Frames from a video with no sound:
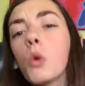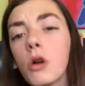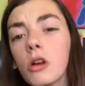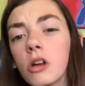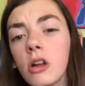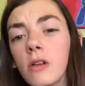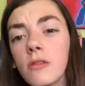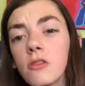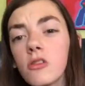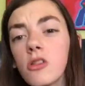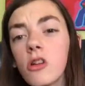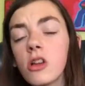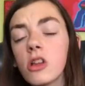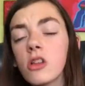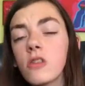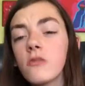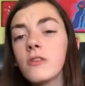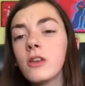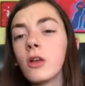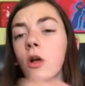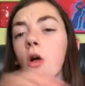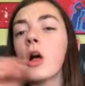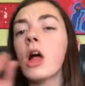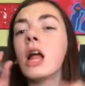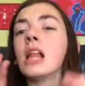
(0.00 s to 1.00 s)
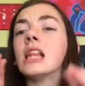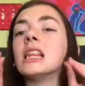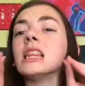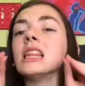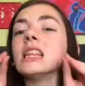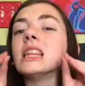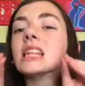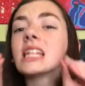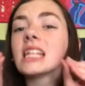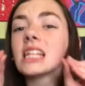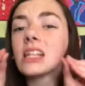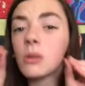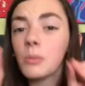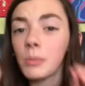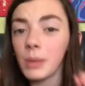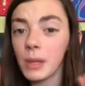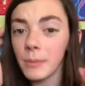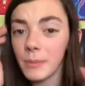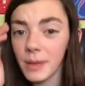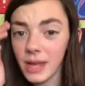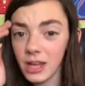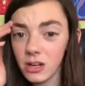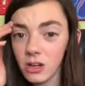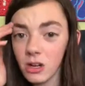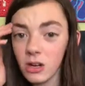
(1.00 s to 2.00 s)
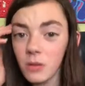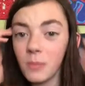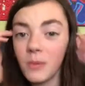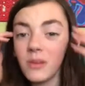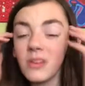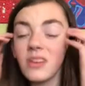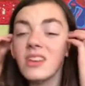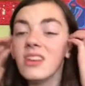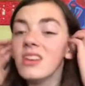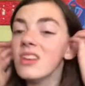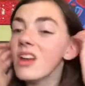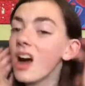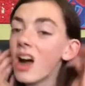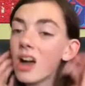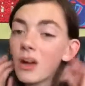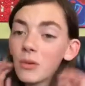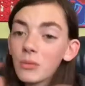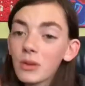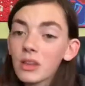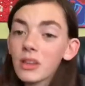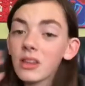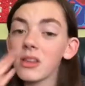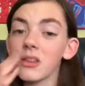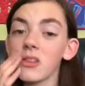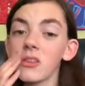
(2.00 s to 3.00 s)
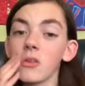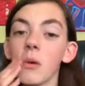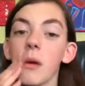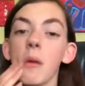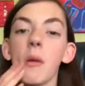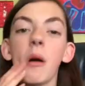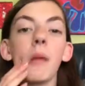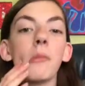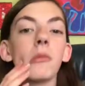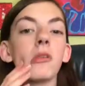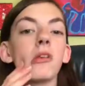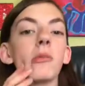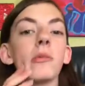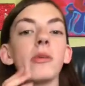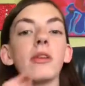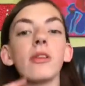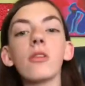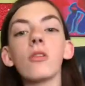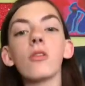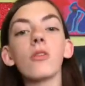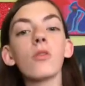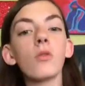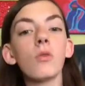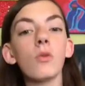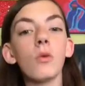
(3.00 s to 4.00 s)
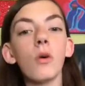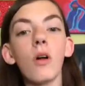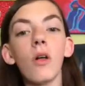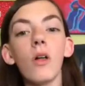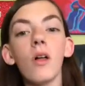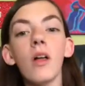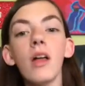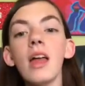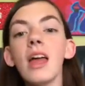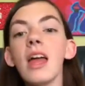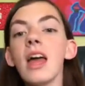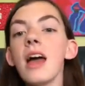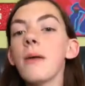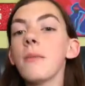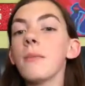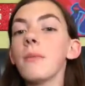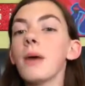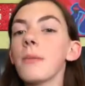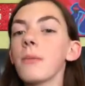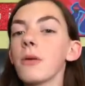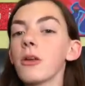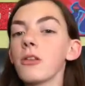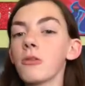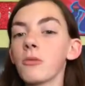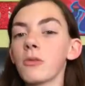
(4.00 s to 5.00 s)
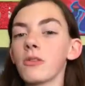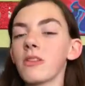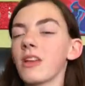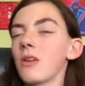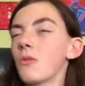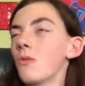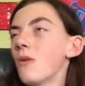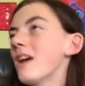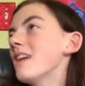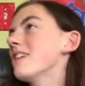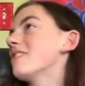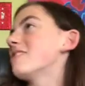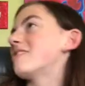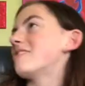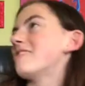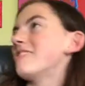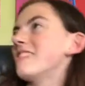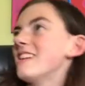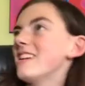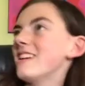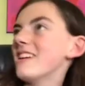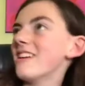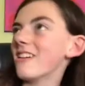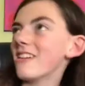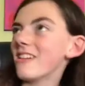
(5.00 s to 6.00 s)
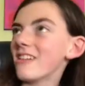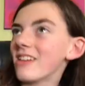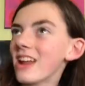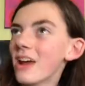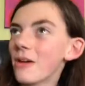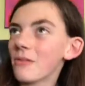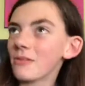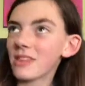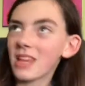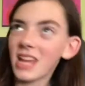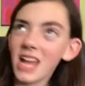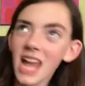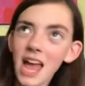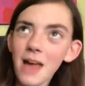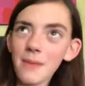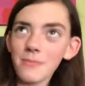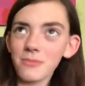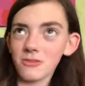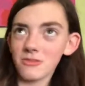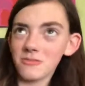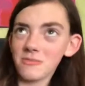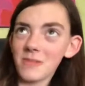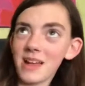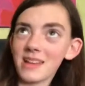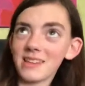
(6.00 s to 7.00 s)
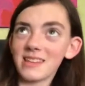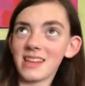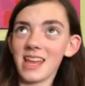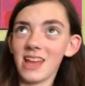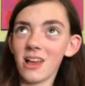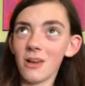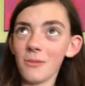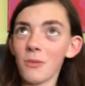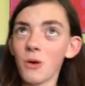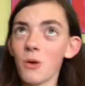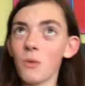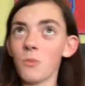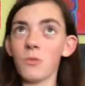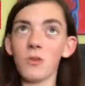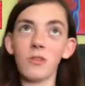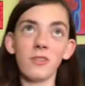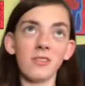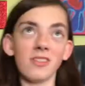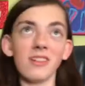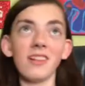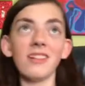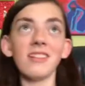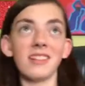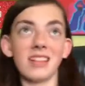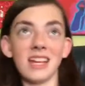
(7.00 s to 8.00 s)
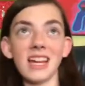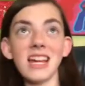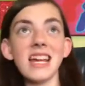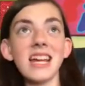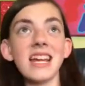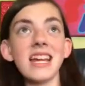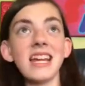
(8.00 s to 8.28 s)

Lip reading: of started to feel a little bit better, but not really. So my mom took me to school, and my brother was like, why is she here? And I was like, I bruised my tailbone once again.